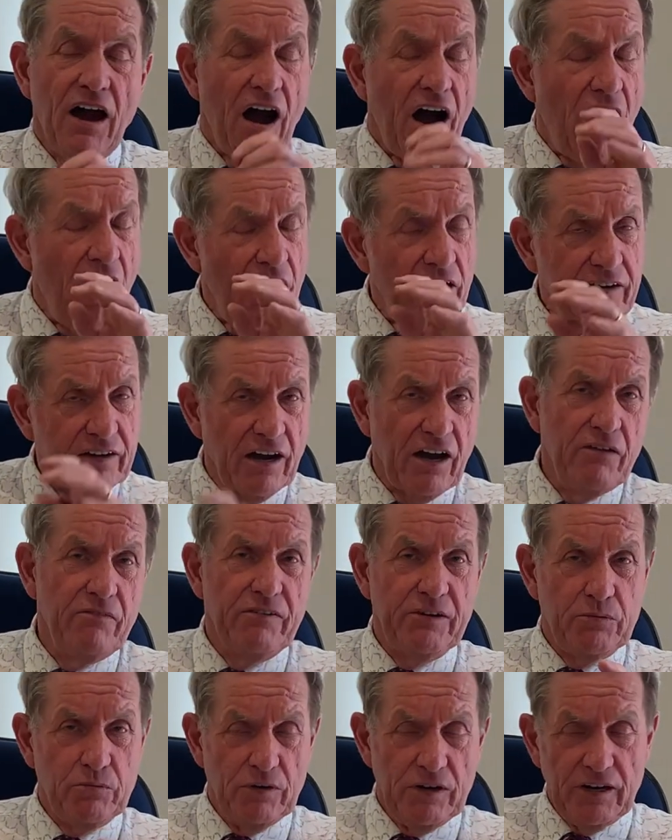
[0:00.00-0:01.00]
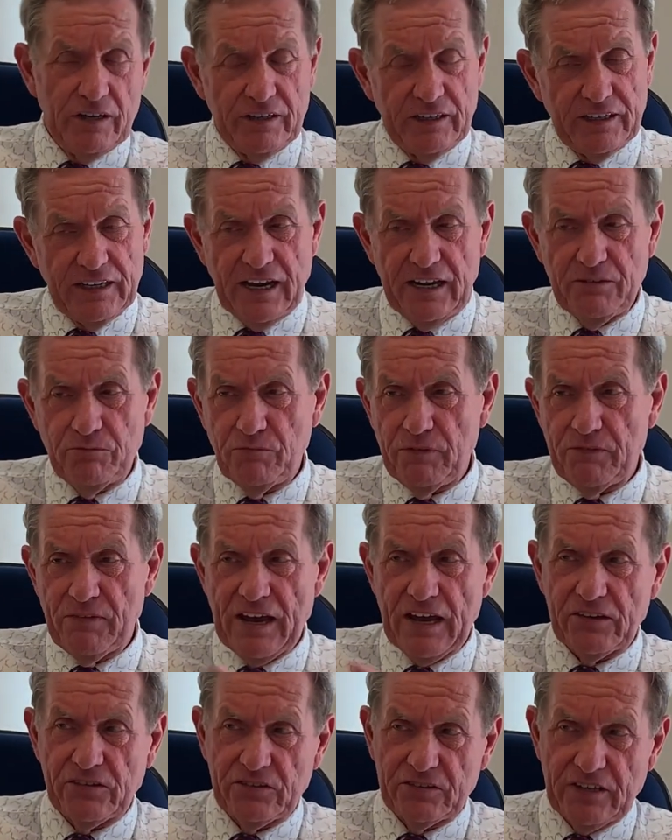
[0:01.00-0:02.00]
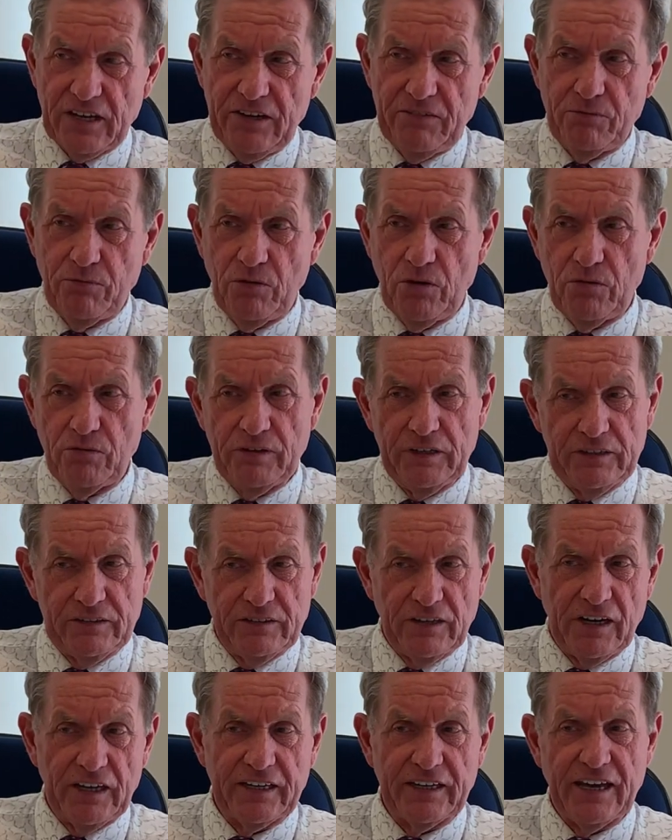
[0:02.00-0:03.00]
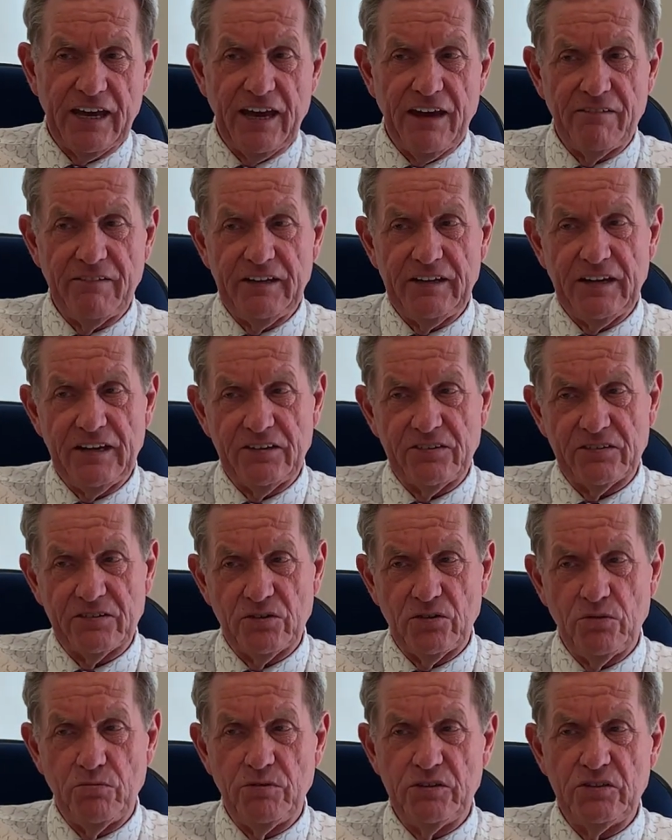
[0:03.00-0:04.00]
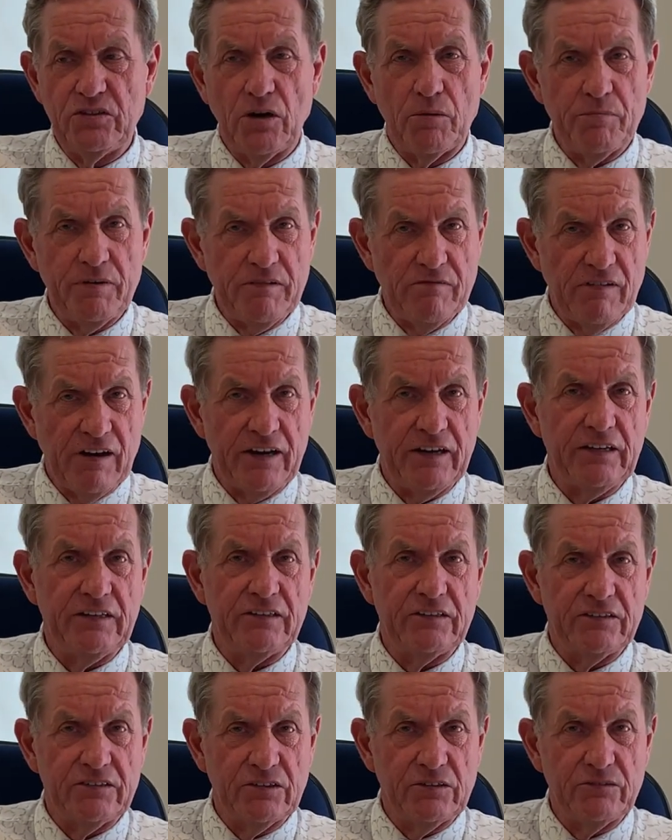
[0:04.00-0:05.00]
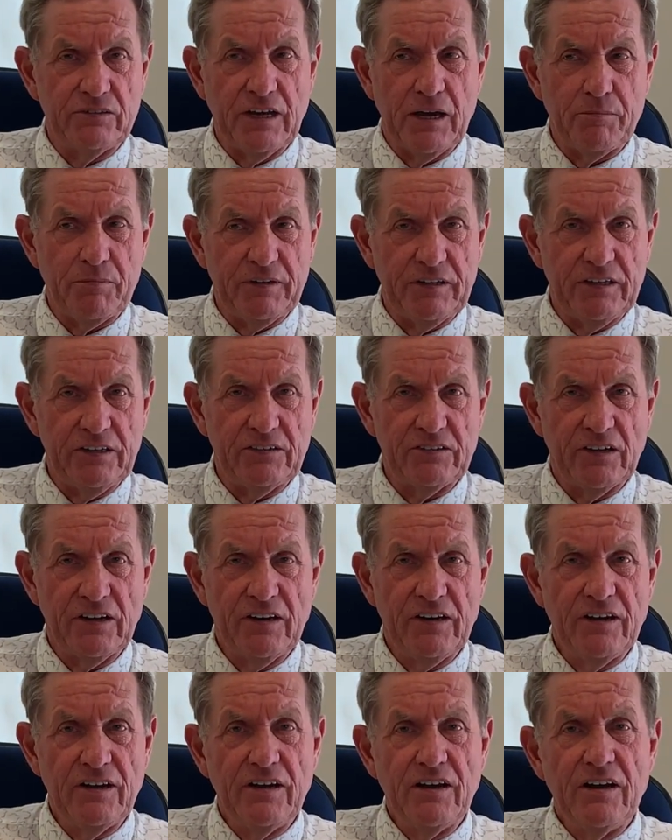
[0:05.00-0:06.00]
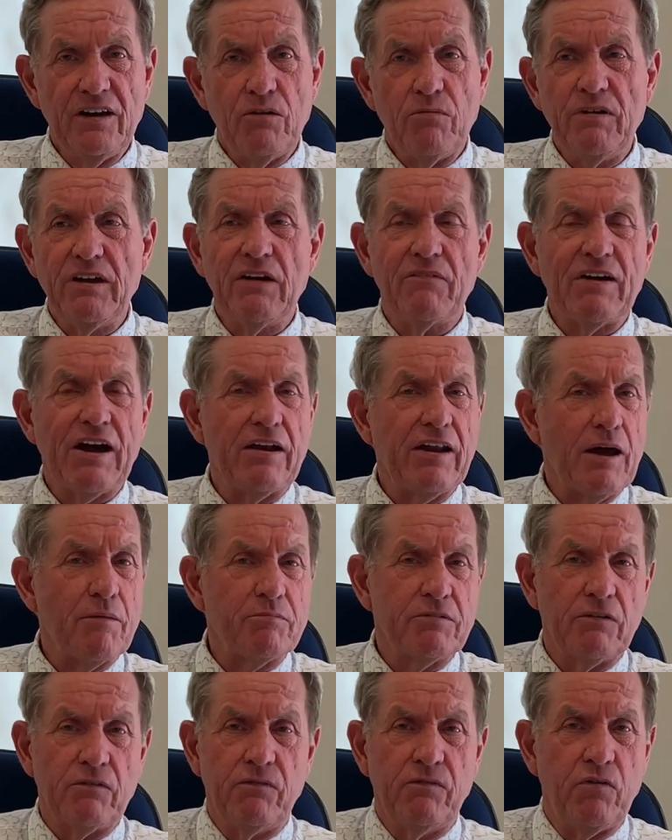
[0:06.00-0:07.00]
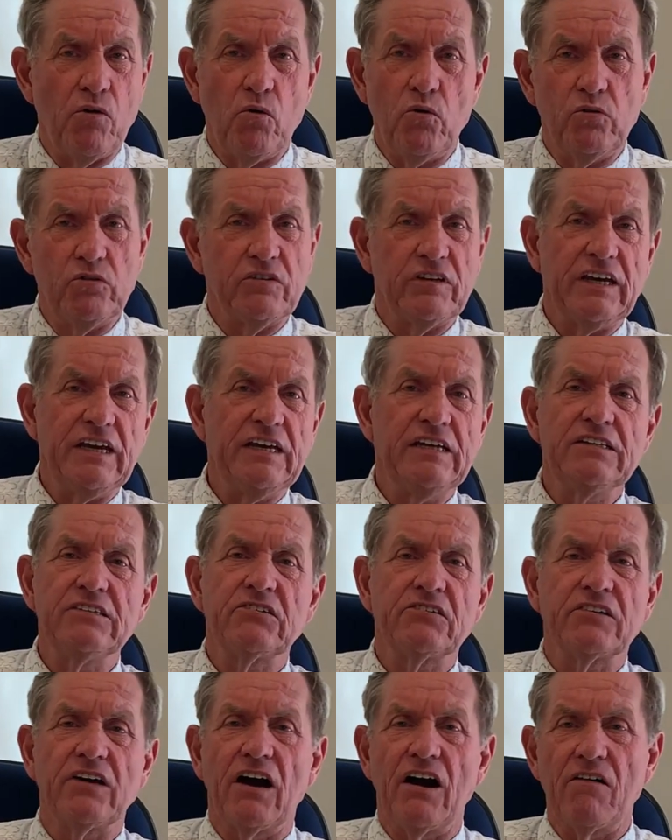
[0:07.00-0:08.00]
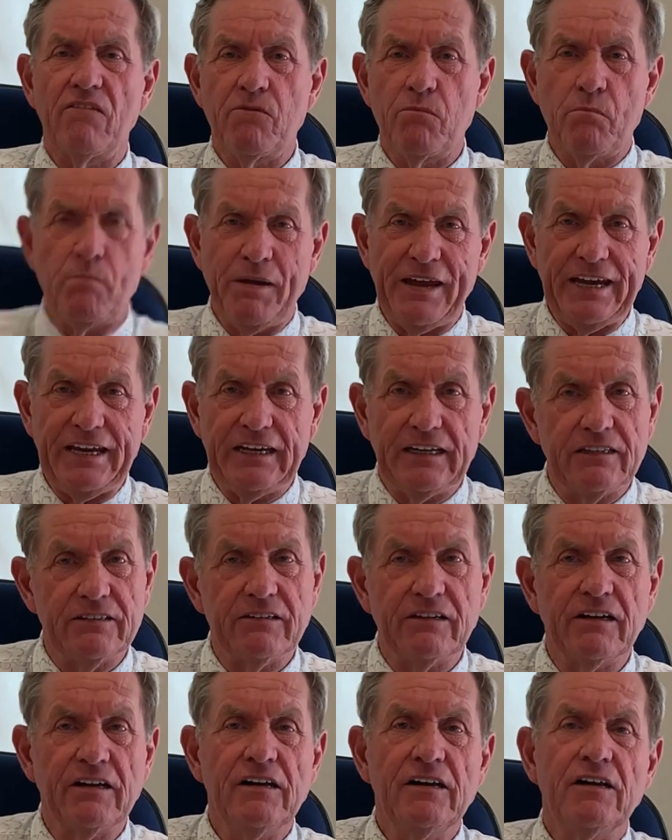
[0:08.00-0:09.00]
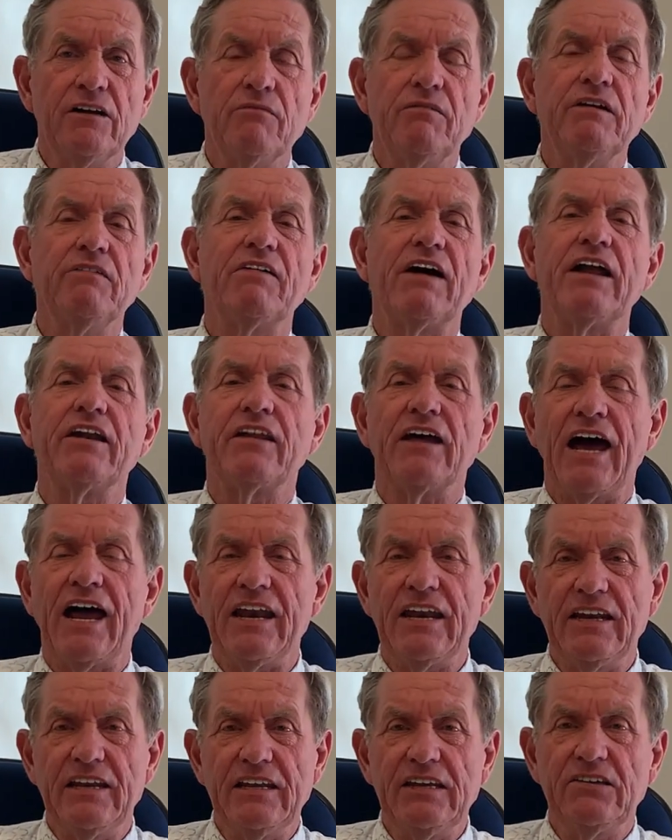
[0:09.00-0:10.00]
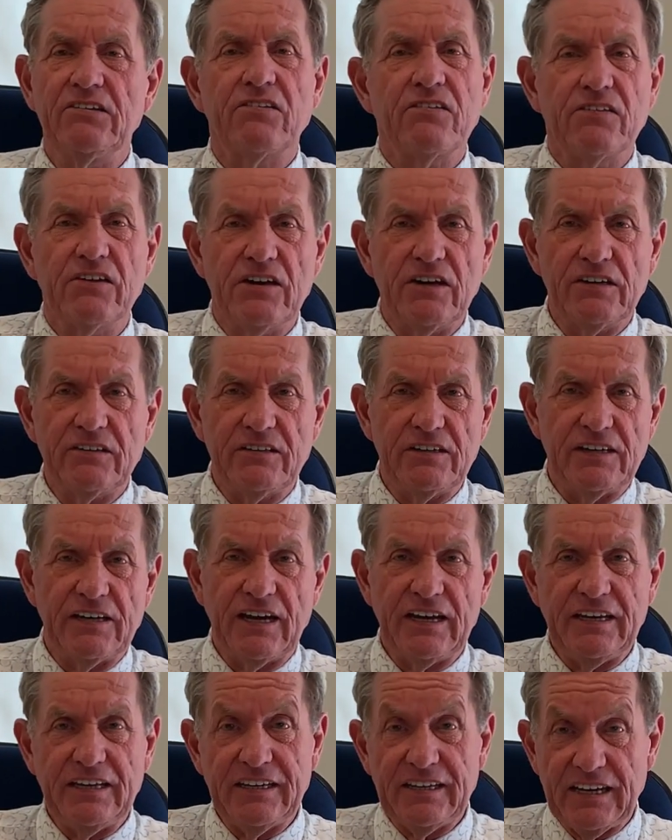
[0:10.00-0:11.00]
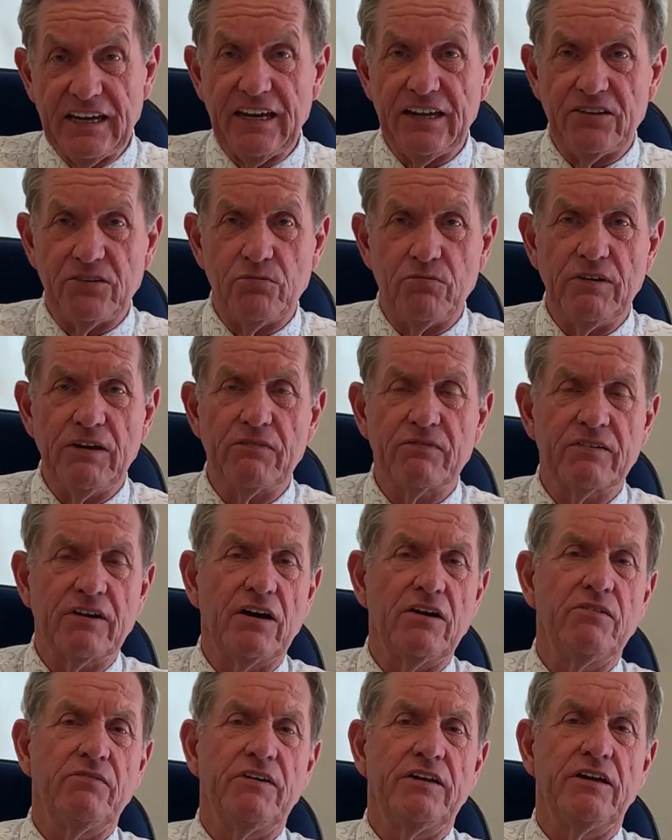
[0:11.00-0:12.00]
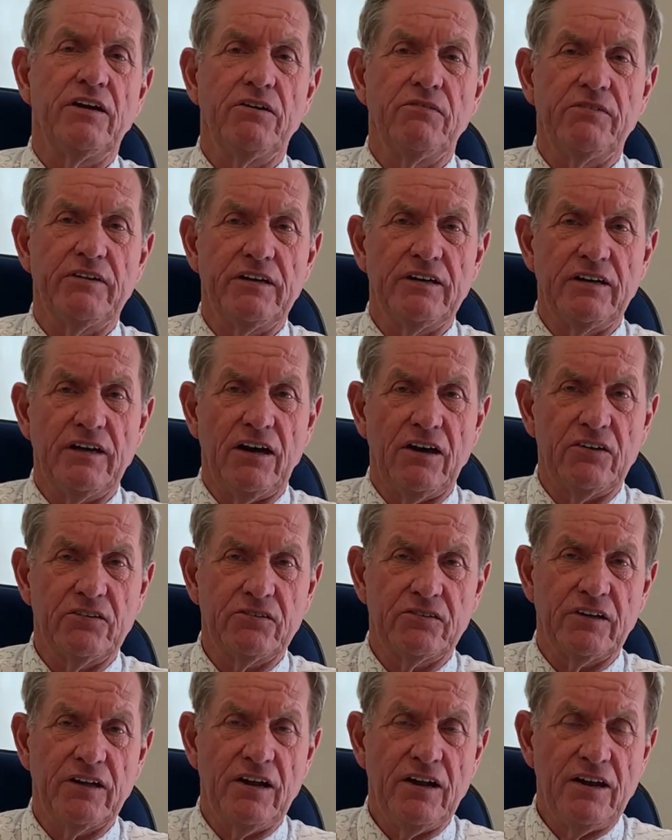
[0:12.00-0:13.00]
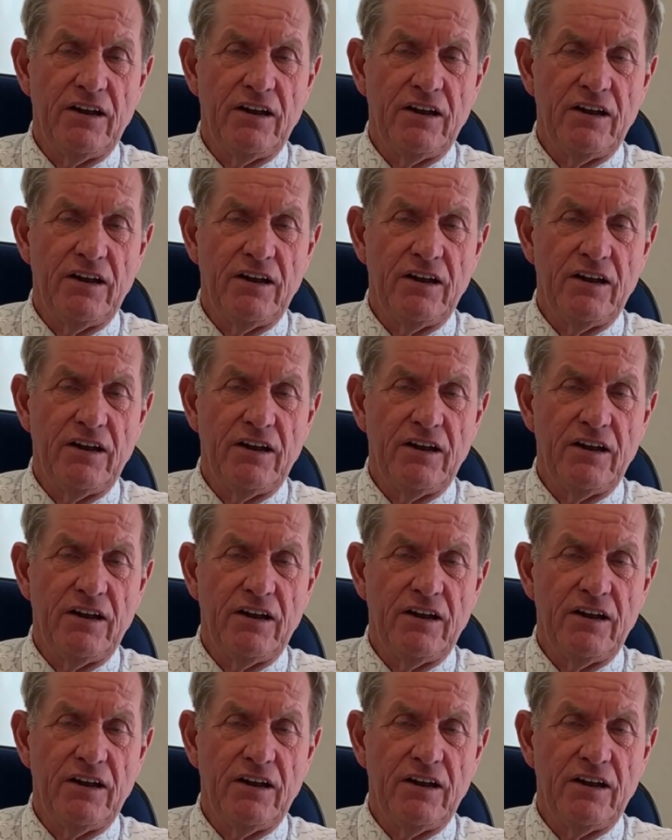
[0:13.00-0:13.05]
Our COVID work, again, without Steve Walton and Di Carey, this school would not be running, the 2 deputies. We have had up to 14 staff pinged. We've had at least 38 kids with COVID over the last